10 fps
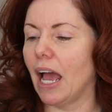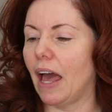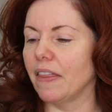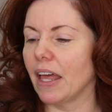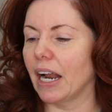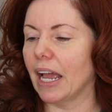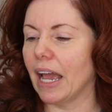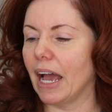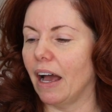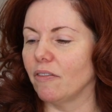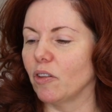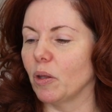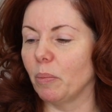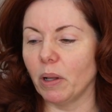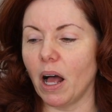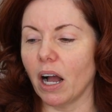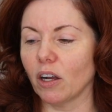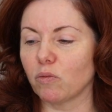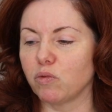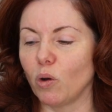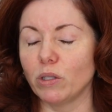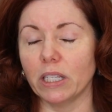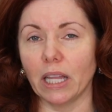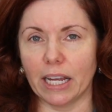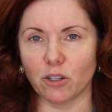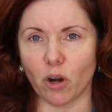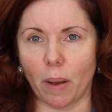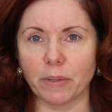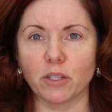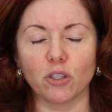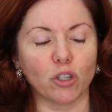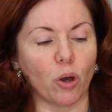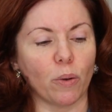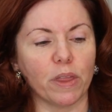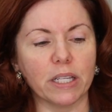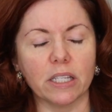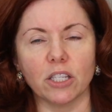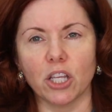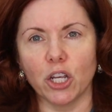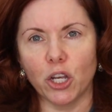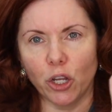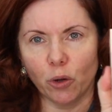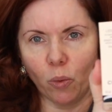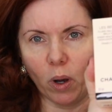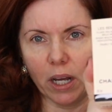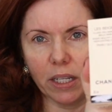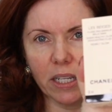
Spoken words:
And then I have the LeBlanc Rosy Light Drops. So this is the new one.